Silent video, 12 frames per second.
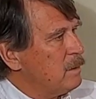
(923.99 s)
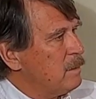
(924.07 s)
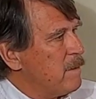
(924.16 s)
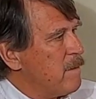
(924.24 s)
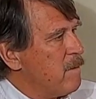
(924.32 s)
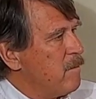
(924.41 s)

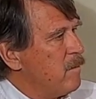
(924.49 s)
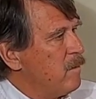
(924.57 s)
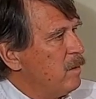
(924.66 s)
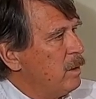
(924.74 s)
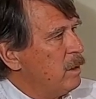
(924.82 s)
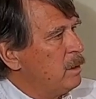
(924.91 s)

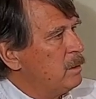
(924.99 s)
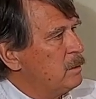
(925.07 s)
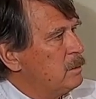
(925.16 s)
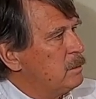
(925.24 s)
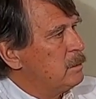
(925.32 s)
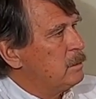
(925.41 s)

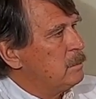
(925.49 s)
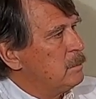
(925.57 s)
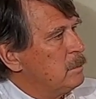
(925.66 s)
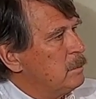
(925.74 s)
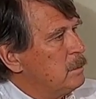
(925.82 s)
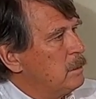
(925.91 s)

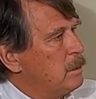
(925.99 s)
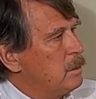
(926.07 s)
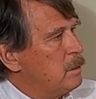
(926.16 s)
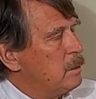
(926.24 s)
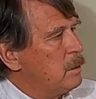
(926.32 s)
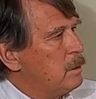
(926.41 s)

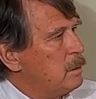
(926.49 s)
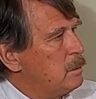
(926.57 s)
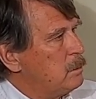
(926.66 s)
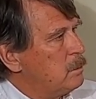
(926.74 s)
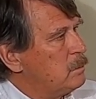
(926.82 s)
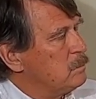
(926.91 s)

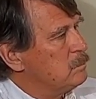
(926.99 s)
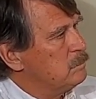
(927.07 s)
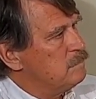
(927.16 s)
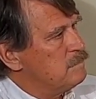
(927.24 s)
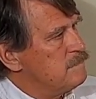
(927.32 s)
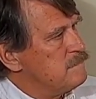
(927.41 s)

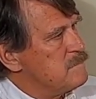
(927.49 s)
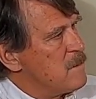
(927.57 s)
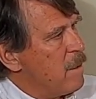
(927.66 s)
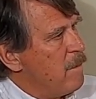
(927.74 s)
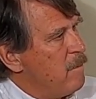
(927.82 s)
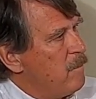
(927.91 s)

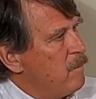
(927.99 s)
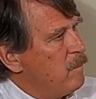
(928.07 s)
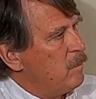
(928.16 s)
No words are spoken by the person on screen.